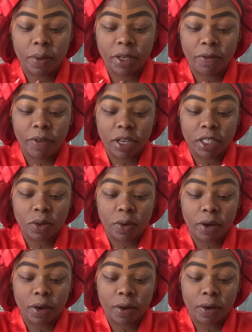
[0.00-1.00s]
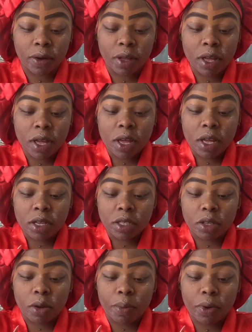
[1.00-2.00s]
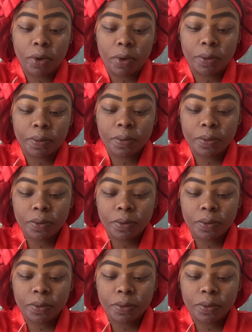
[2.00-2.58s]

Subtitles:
What the fuck is going on? So boom,